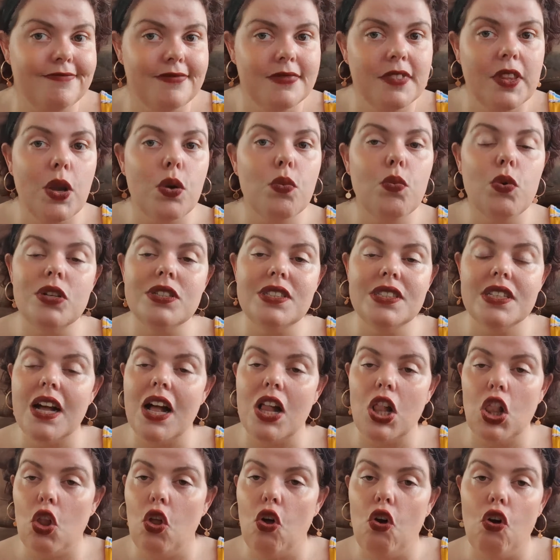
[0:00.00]
there wasn't a
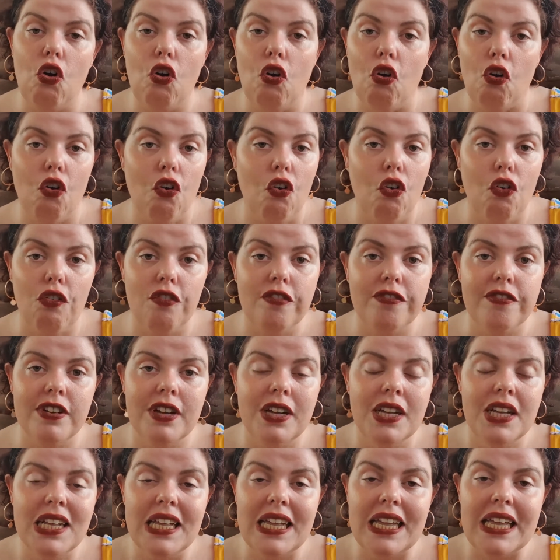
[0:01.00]
lot of
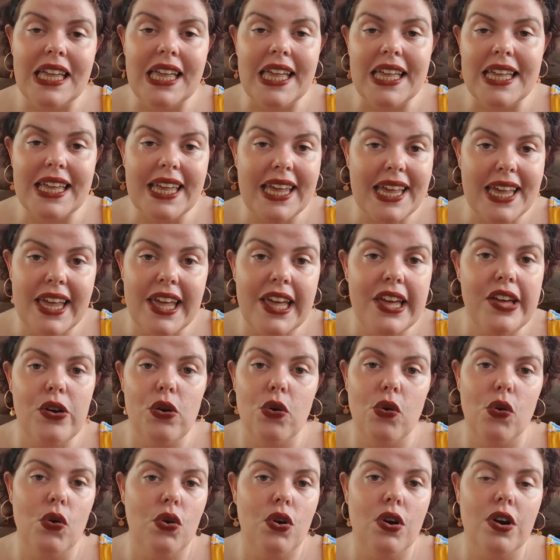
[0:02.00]
gay
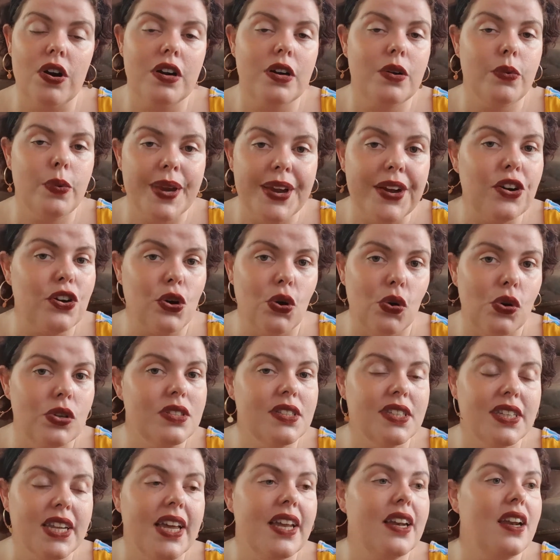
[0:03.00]
or queer
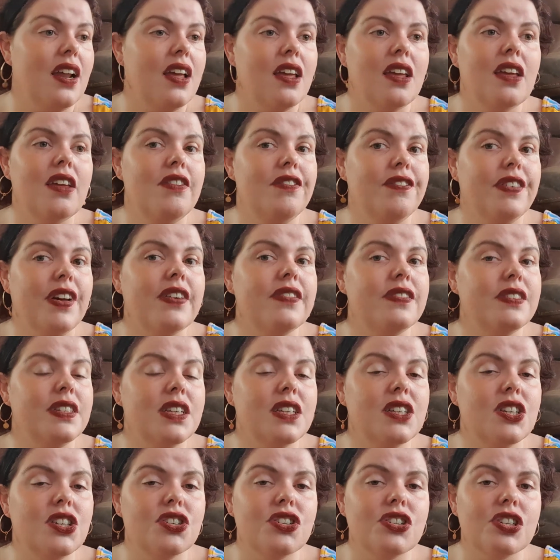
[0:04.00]
content
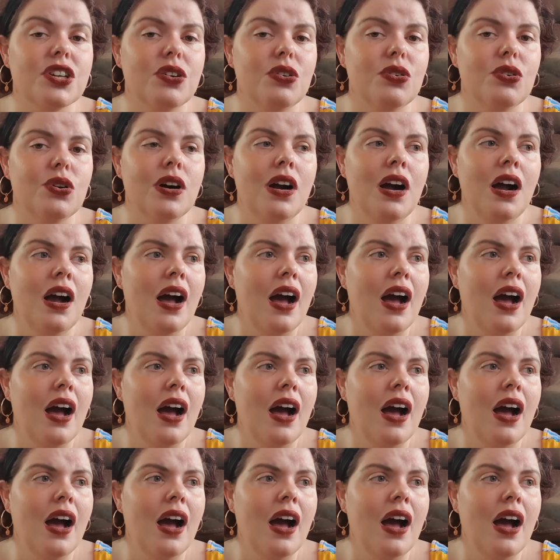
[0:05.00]
15 years ago.